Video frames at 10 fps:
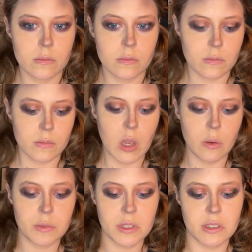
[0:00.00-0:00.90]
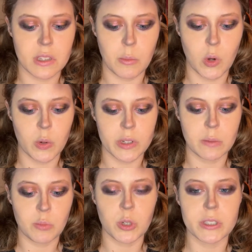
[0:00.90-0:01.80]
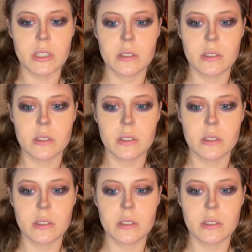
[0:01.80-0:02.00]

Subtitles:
Now, since I'm already a pretty